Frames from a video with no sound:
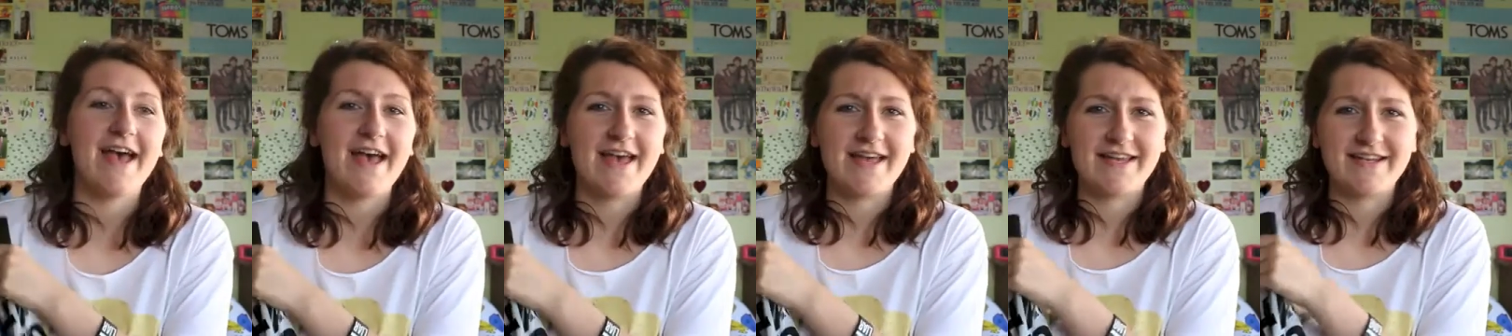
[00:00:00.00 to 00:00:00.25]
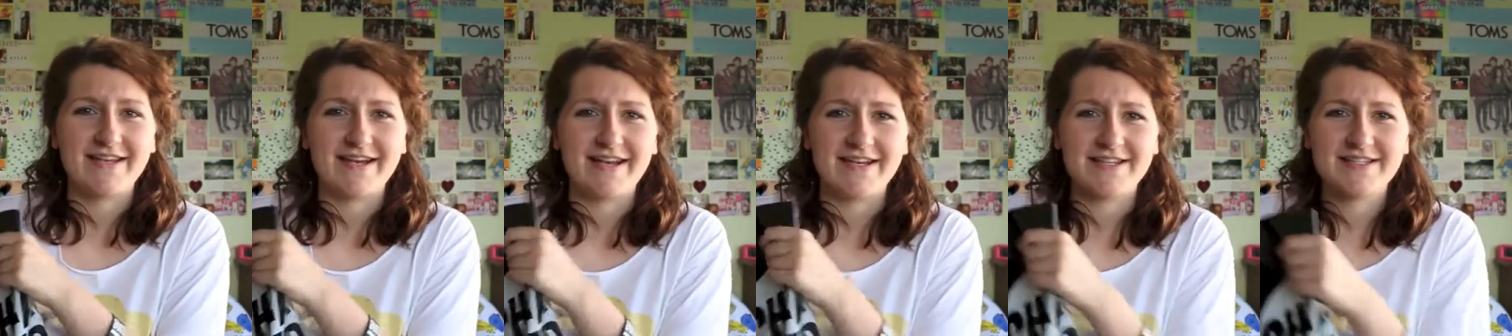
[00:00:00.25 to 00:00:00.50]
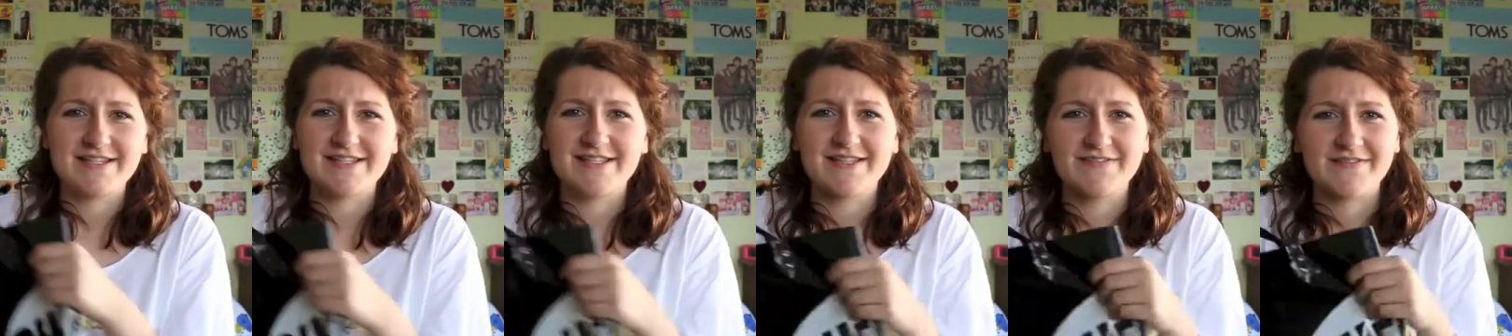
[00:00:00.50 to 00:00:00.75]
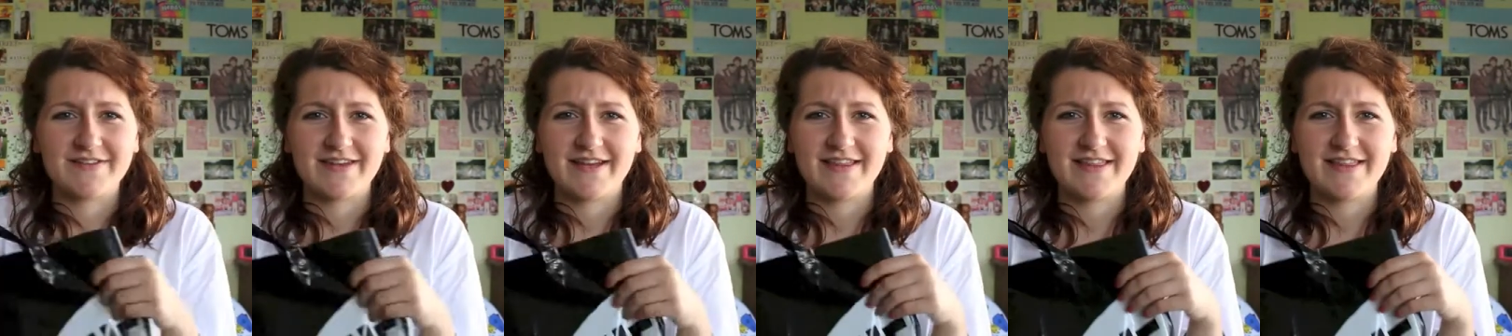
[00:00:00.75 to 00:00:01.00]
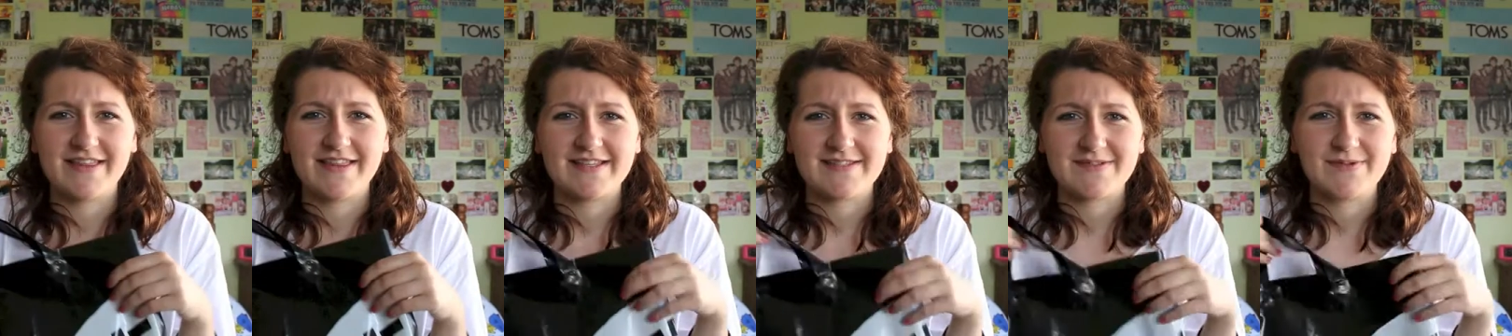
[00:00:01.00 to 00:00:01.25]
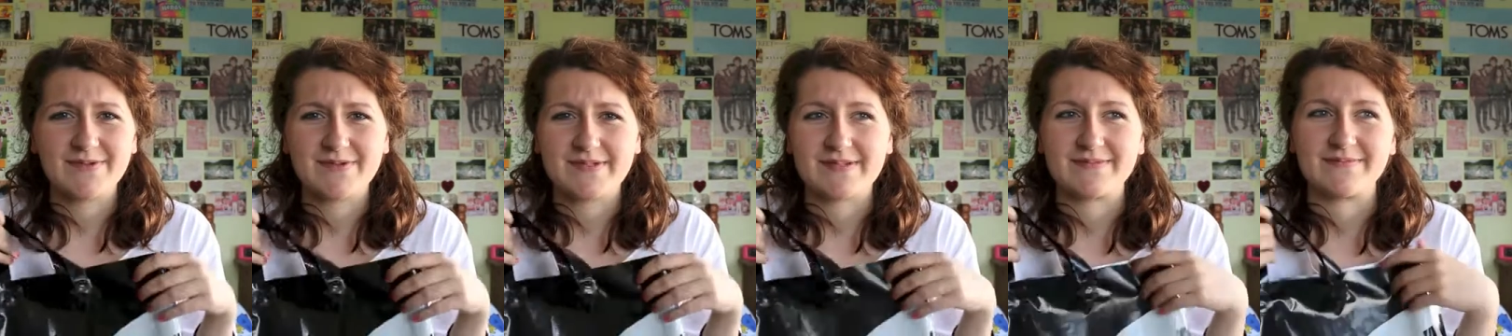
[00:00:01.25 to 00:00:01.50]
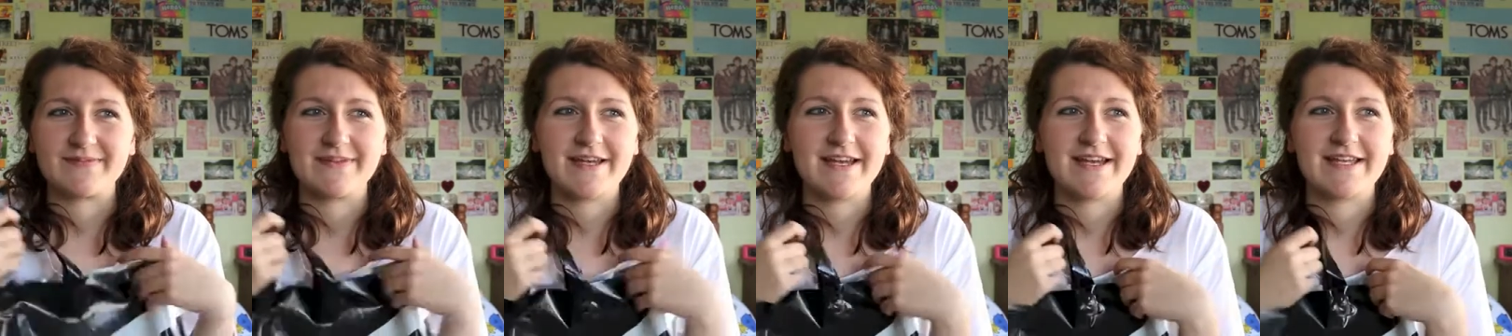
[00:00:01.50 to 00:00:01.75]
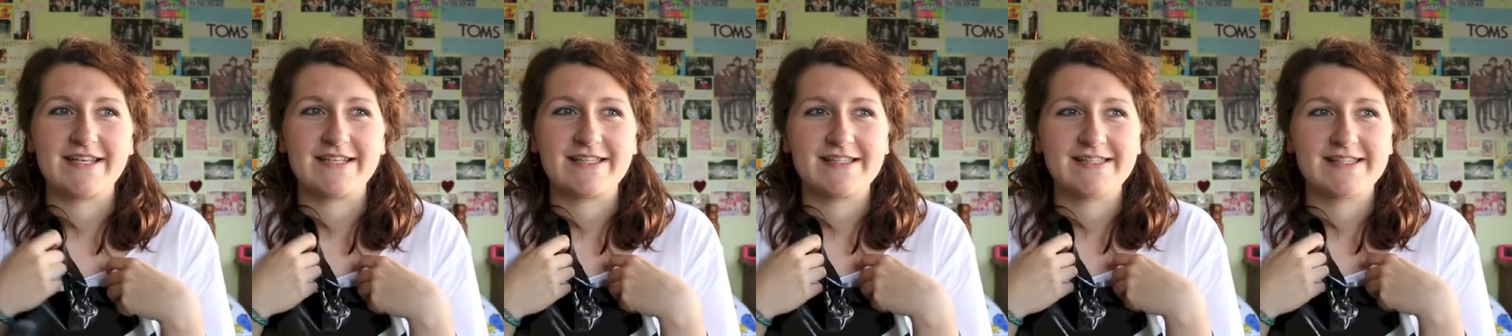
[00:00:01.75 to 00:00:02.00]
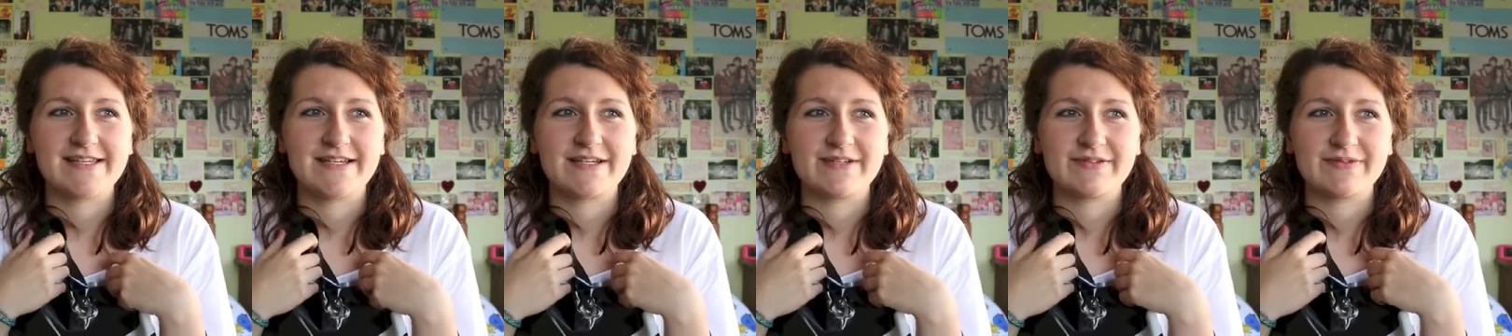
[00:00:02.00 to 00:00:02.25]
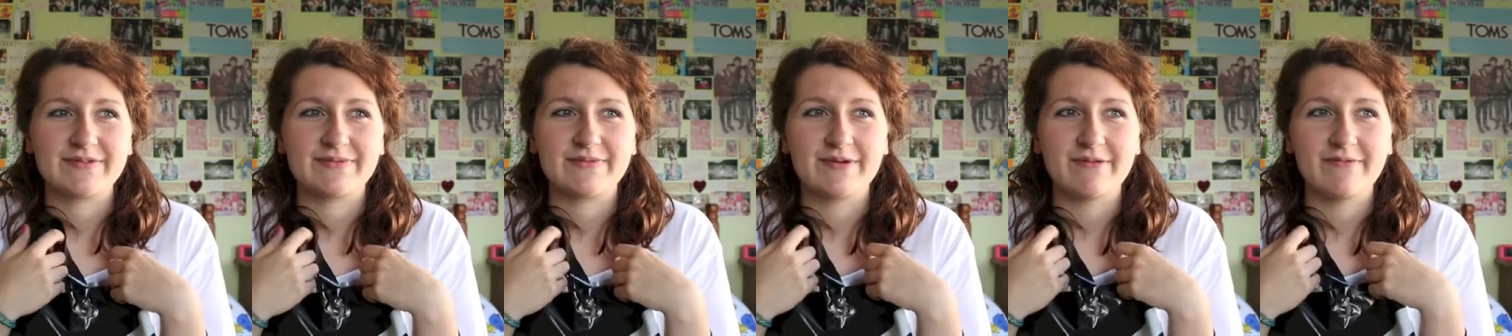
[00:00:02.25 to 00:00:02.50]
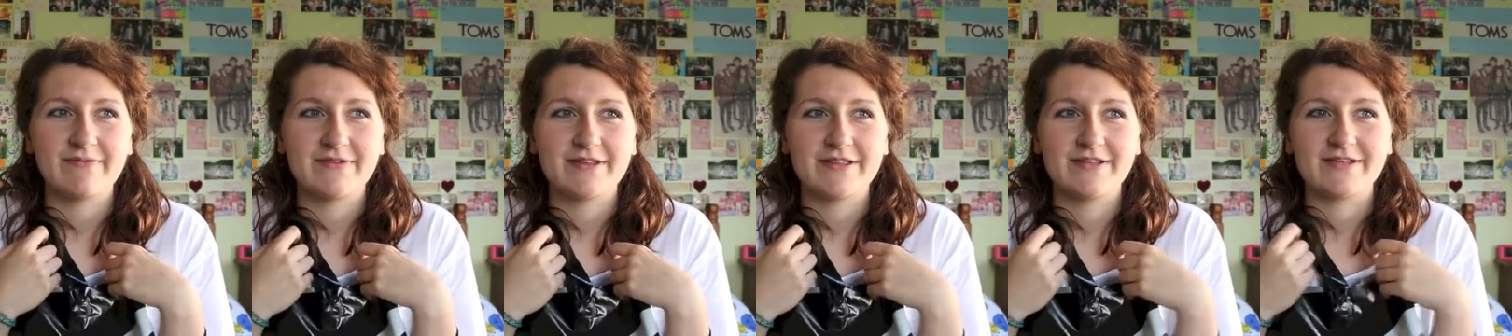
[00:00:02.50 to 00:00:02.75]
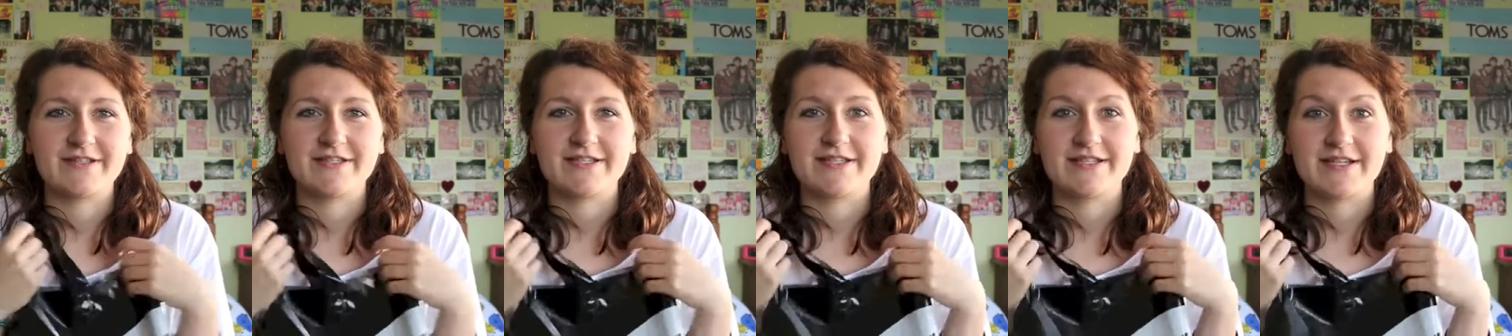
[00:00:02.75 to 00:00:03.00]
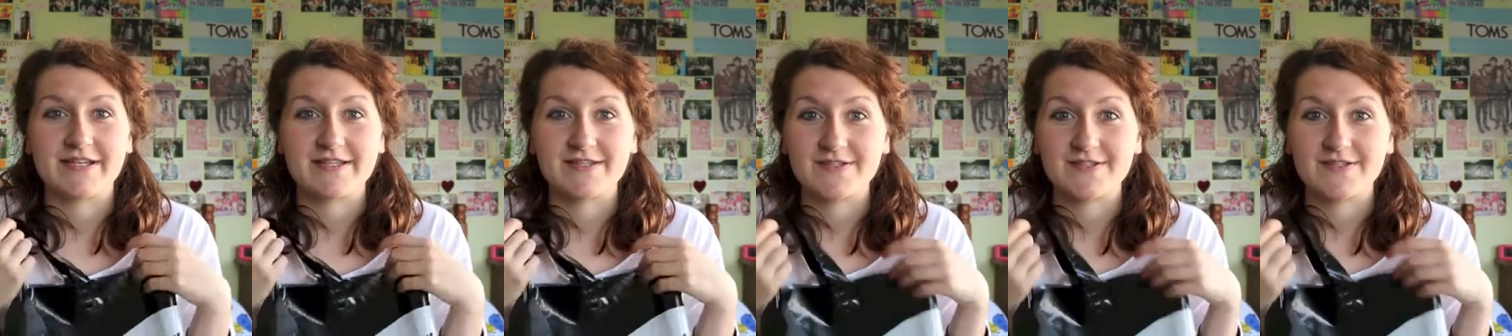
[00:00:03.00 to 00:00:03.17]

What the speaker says: And I just love it, I think it's awesome. And so when we were in London,